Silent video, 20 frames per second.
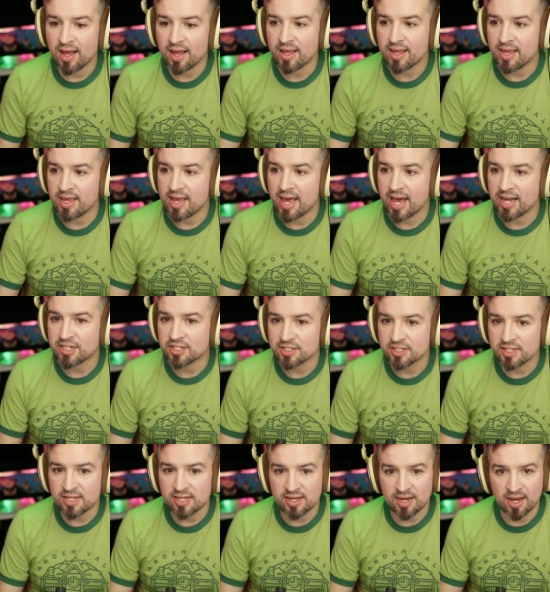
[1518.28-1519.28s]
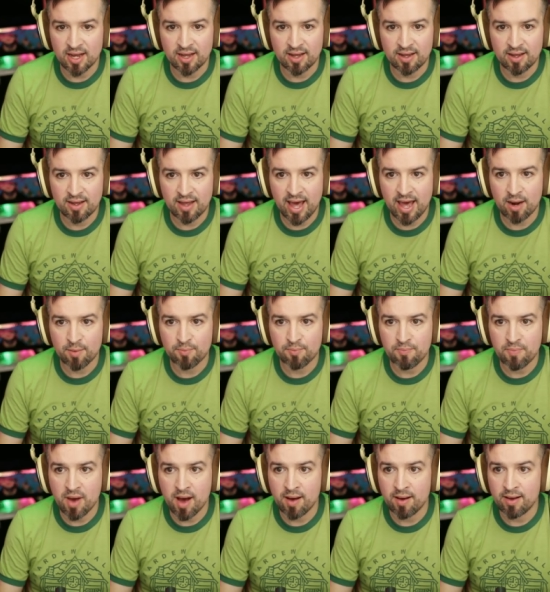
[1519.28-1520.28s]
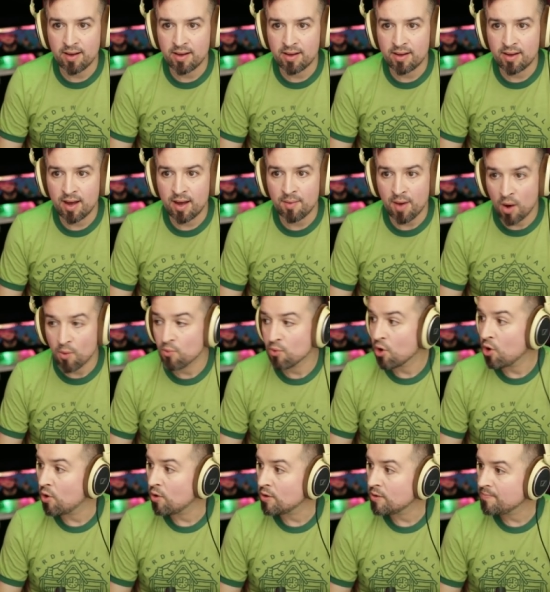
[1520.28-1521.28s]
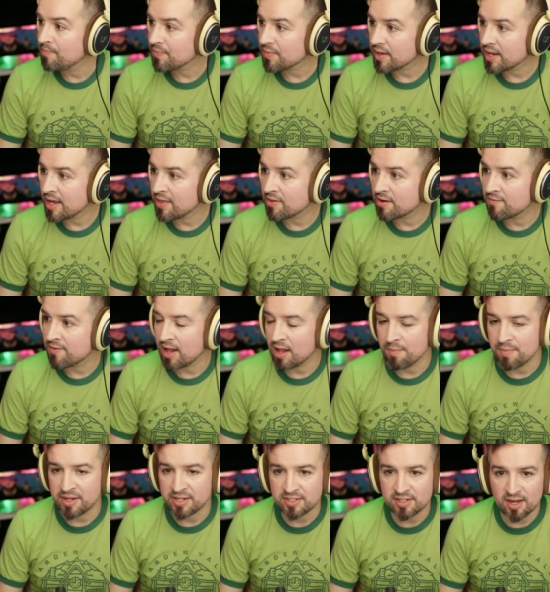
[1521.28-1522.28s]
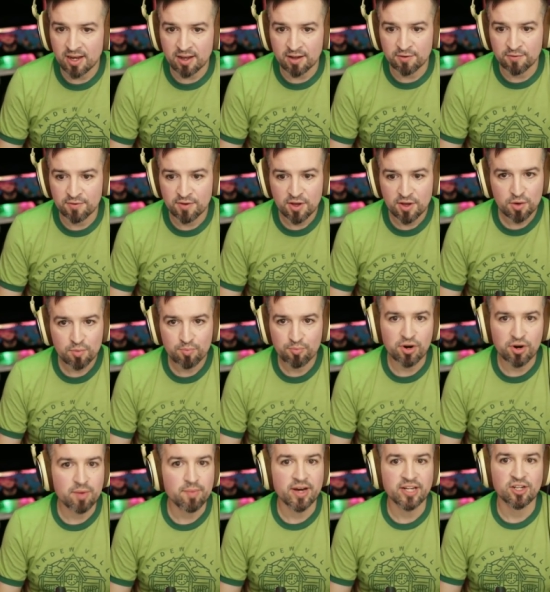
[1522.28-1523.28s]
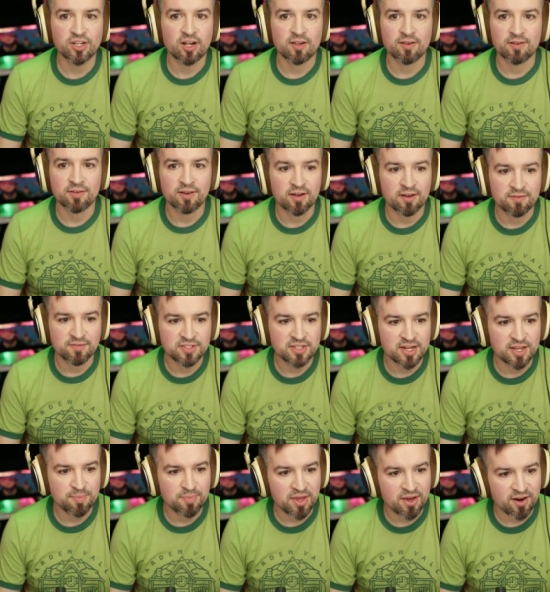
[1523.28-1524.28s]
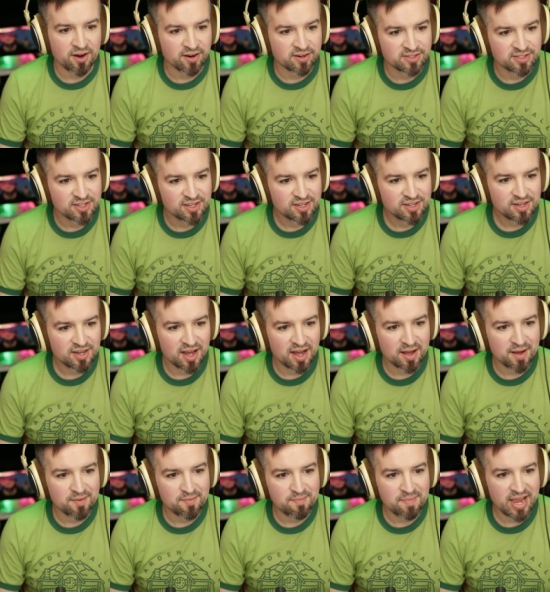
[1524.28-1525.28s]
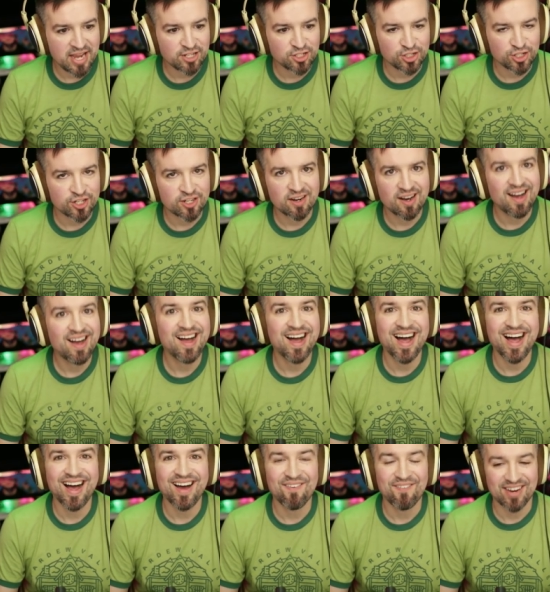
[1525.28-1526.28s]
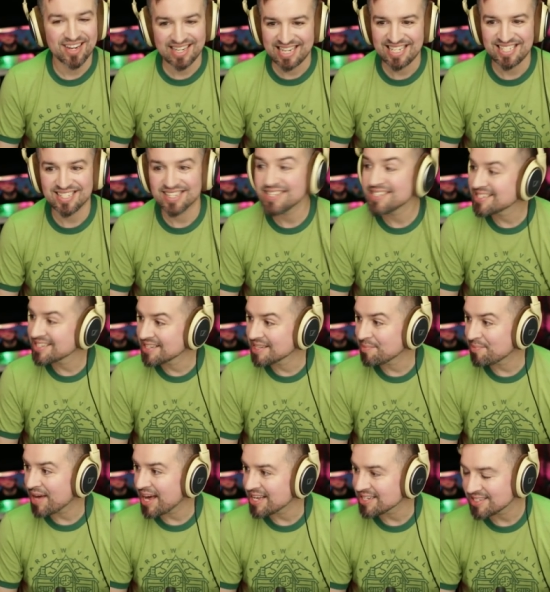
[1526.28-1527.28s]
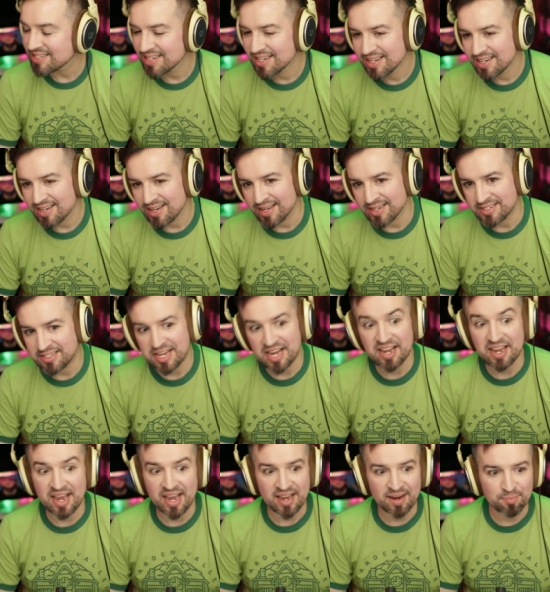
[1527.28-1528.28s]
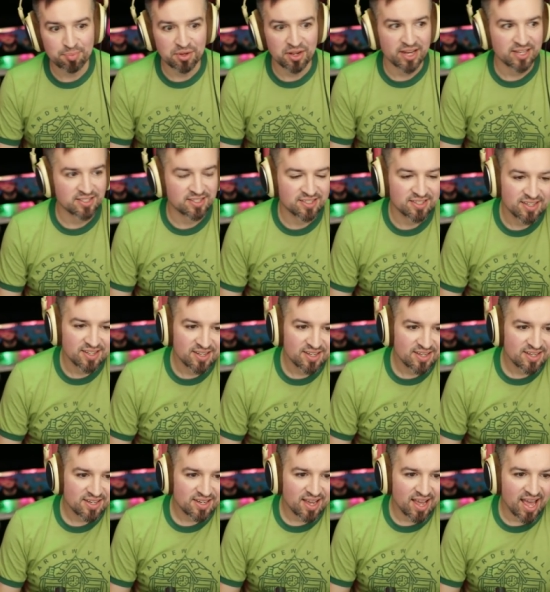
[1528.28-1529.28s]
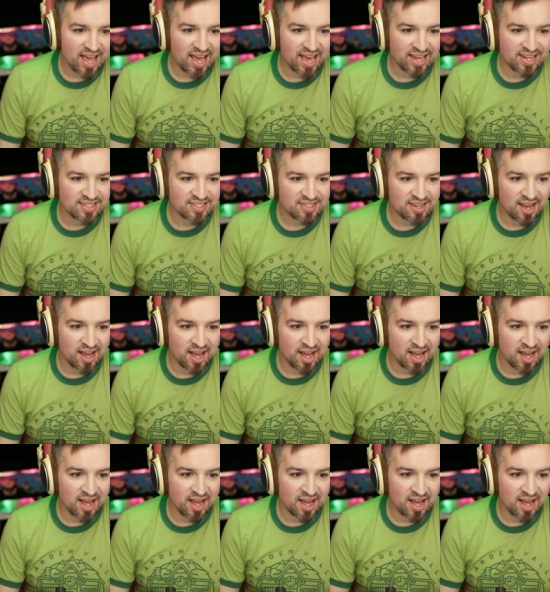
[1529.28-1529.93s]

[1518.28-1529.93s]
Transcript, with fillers: He actually had a role in the development of pretty much all of CDPR's major releases in the past decade plus. And